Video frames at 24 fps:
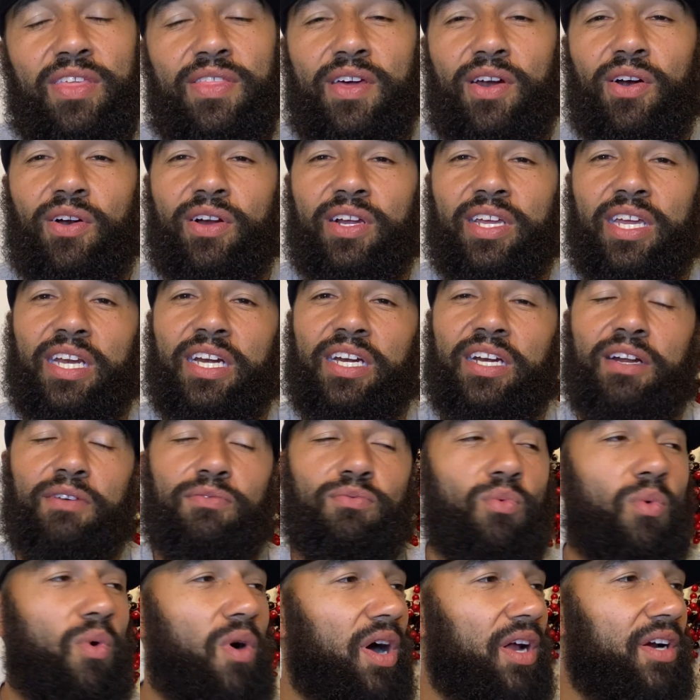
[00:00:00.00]
that aren't getting
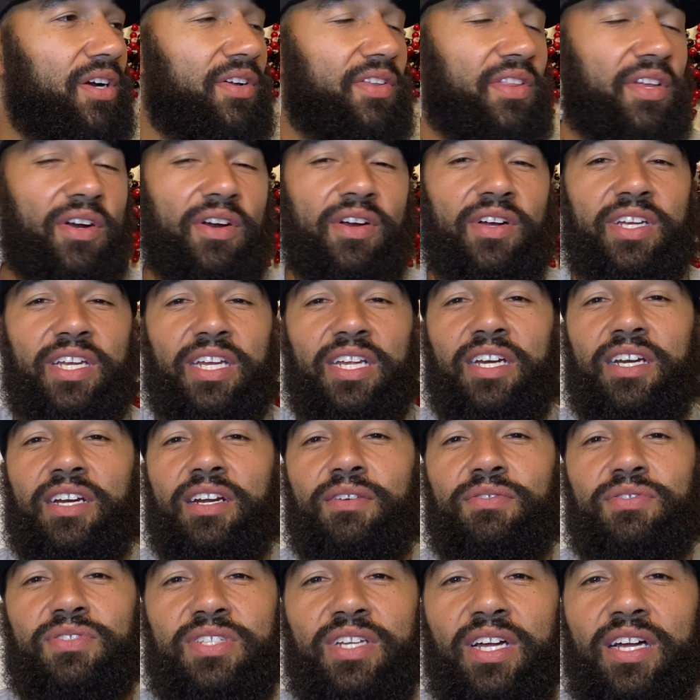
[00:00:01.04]
enough water, that aren't getting
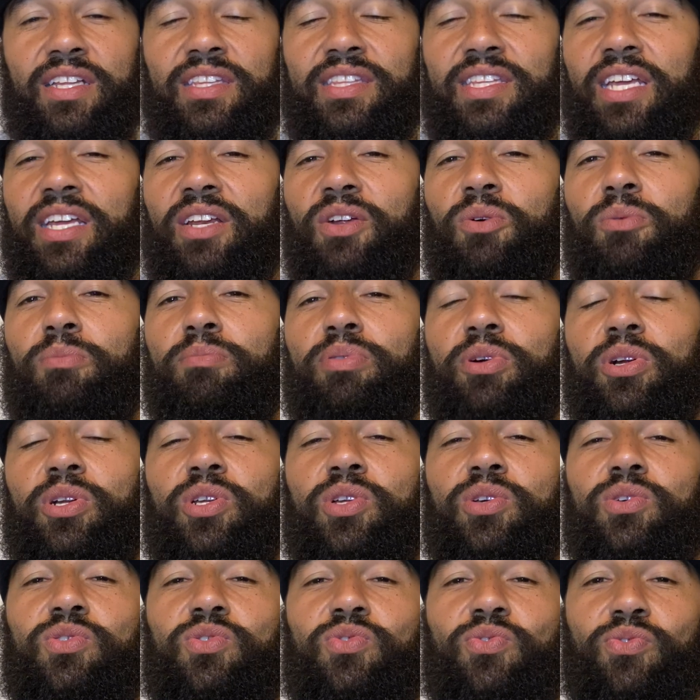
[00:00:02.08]
enough sun, they don't
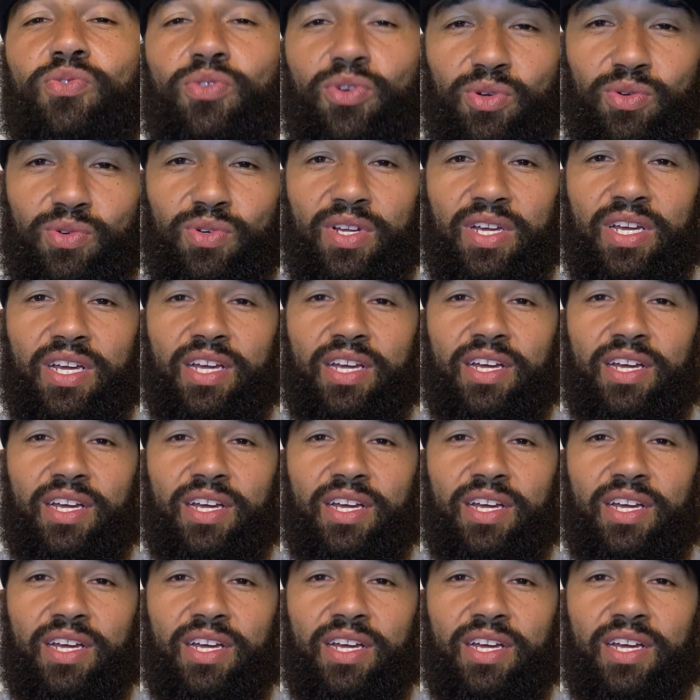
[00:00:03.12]
produce fruit.